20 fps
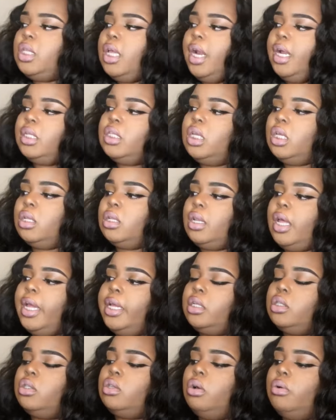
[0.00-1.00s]
that I didn't
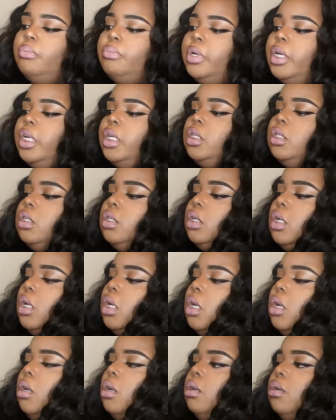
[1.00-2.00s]
like so much,
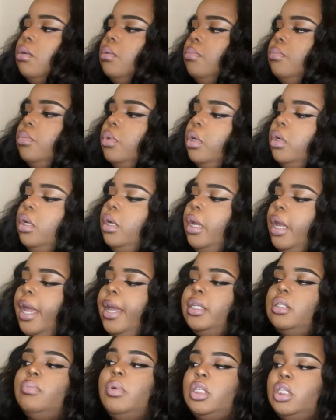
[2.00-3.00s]

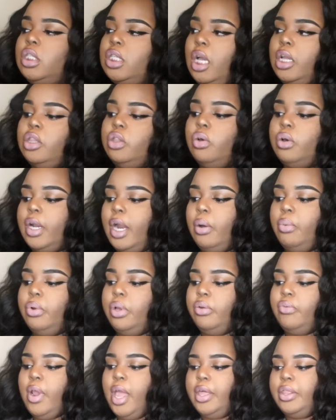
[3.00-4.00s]
as much as I thought I
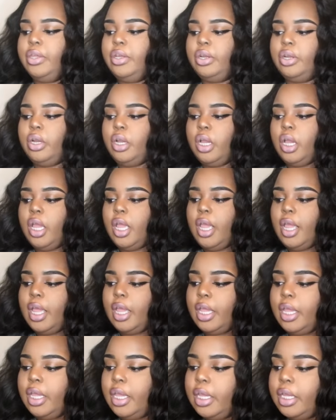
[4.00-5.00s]
would rather,
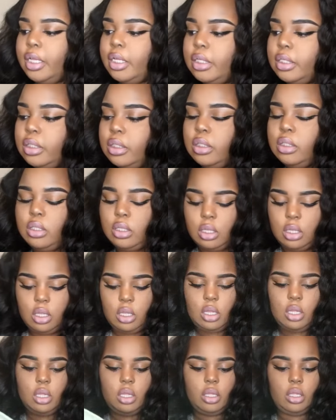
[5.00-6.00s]
is
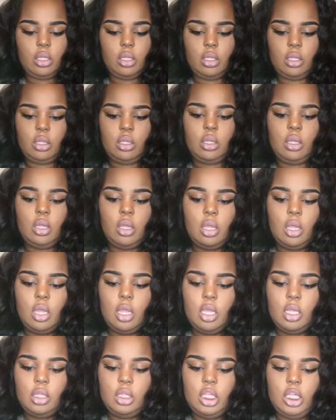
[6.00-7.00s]

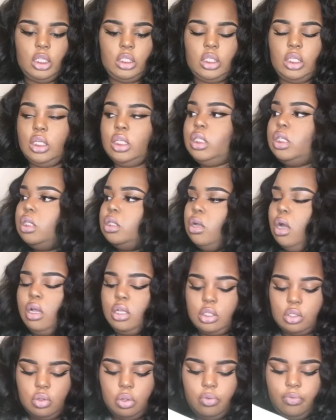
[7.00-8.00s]
this. And this is
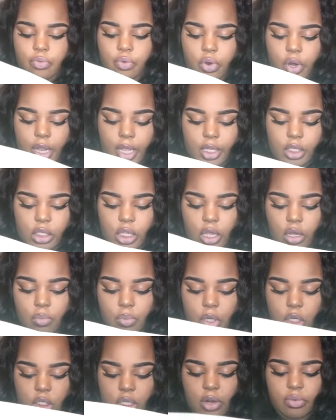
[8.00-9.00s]
also a 4XL,
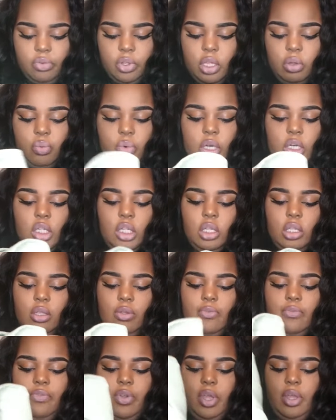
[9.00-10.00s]
because I really wanted it to
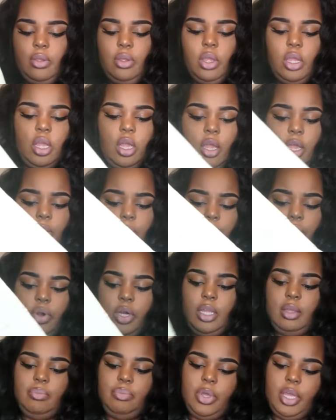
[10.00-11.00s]
fit
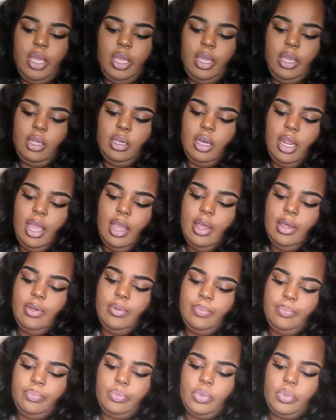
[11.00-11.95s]
pretty big. Now,